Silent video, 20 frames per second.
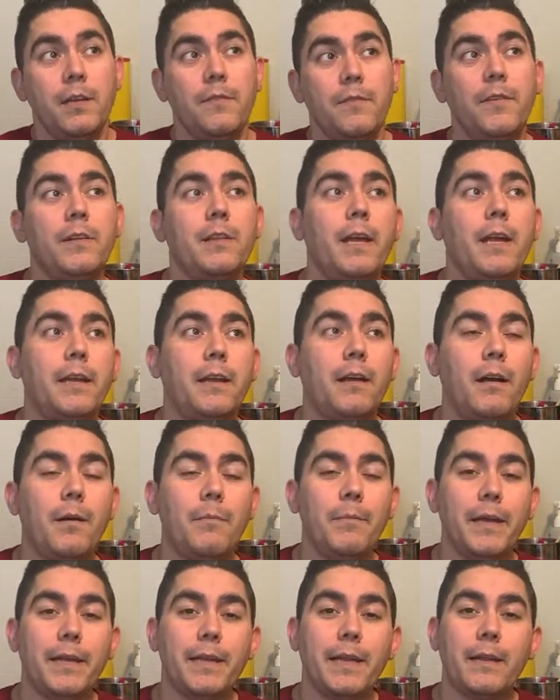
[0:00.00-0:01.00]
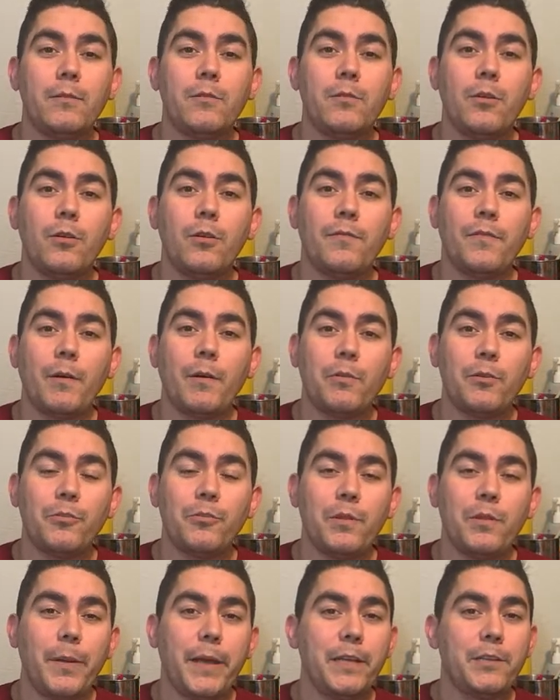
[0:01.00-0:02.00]
like, oh man, I don't know if I want to
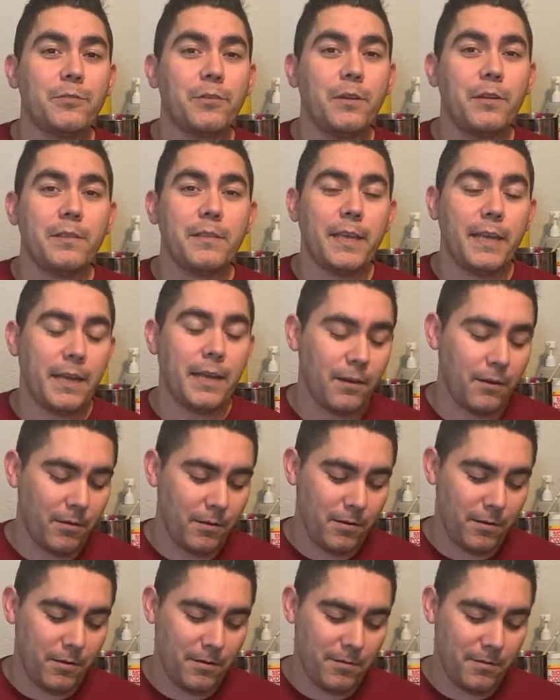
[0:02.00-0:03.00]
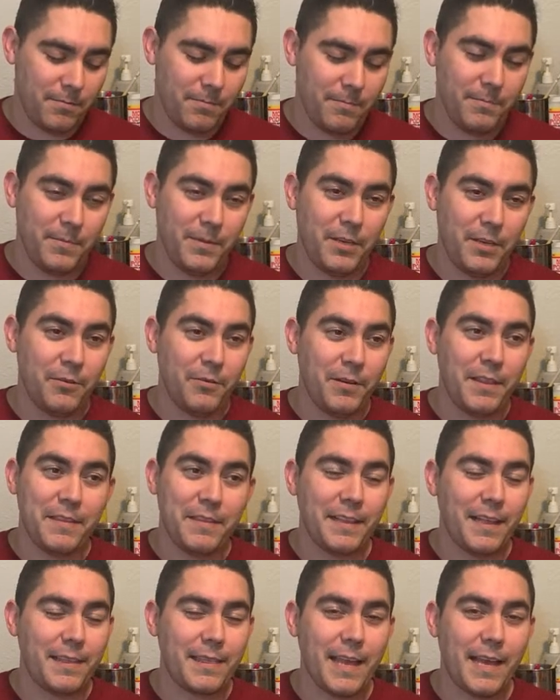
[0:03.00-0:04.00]
do the Patreon thing or anything
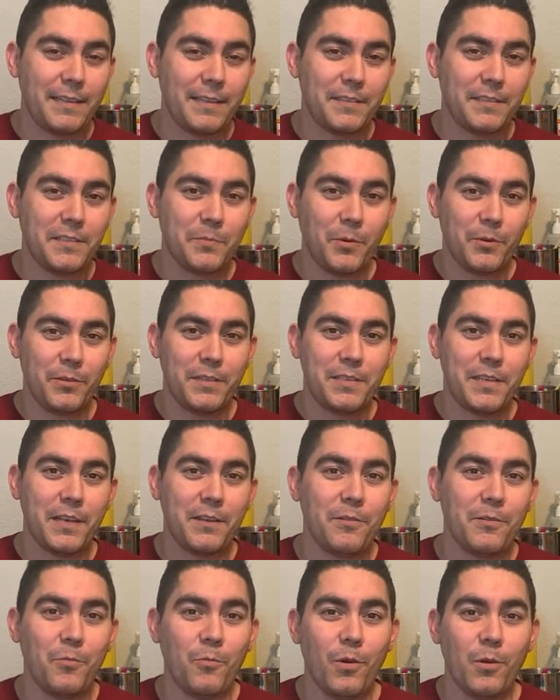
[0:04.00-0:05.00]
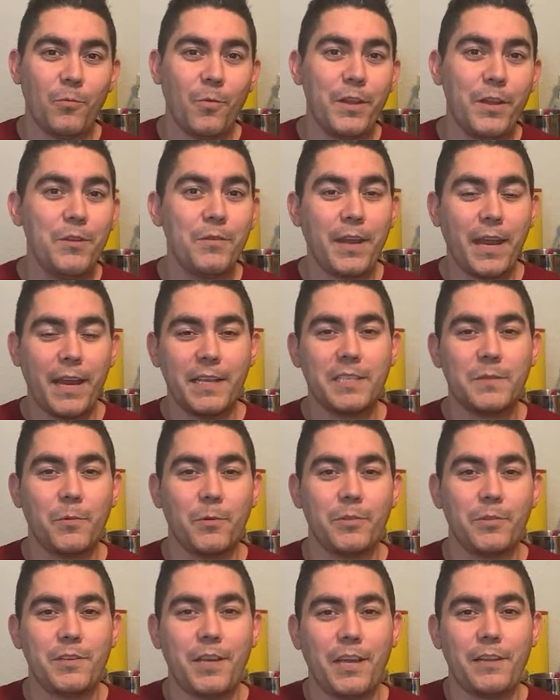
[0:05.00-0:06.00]
like that to support the channel, one way you can
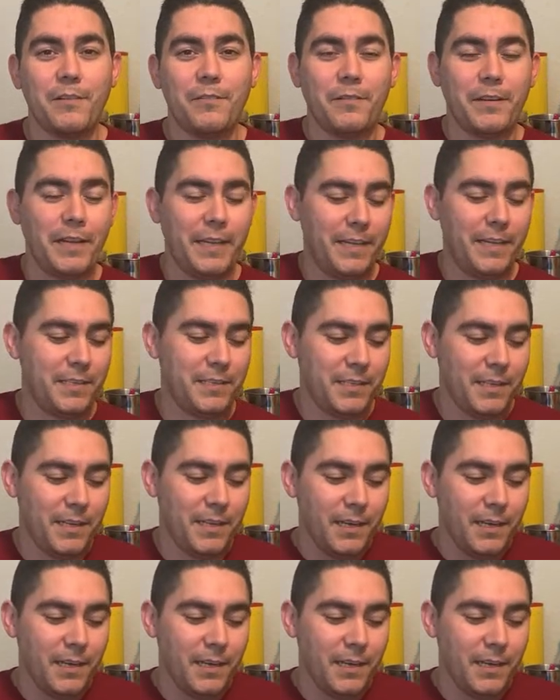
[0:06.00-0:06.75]
support the channel is